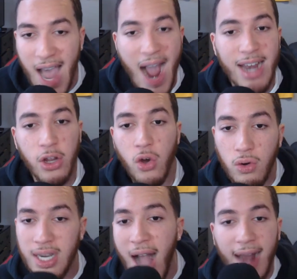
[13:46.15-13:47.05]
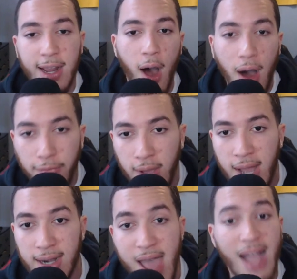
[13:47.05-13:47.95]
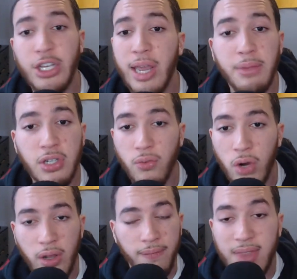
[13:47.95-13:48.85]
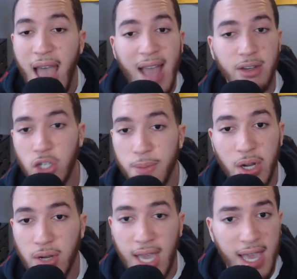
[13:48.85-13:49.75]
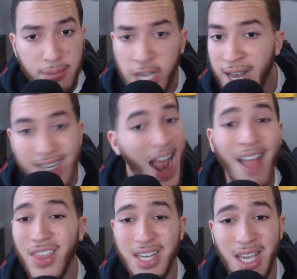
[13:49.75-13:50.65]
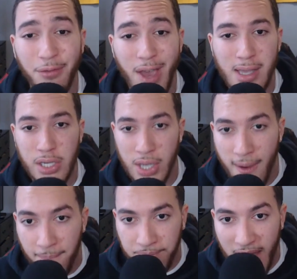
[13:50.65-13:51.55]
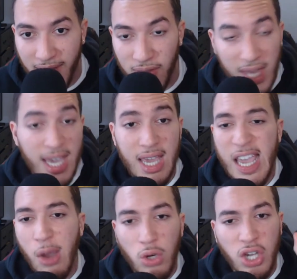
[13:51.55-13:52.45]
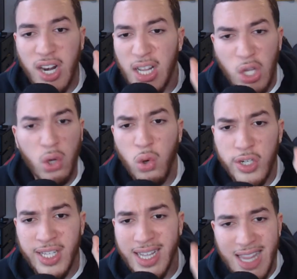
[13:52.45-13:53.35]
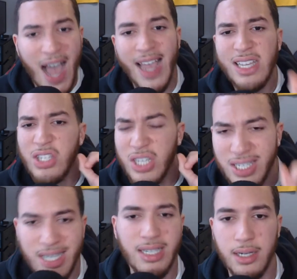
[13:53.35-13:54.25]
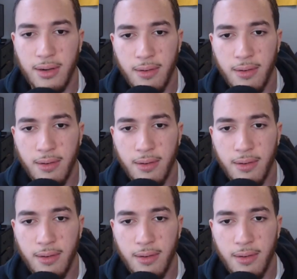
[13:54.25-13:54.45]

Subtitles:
I knew, not Goff, not Jameson Will, not Jahmyr Gibbs, not the defense, that he was going to lose the Lions this season.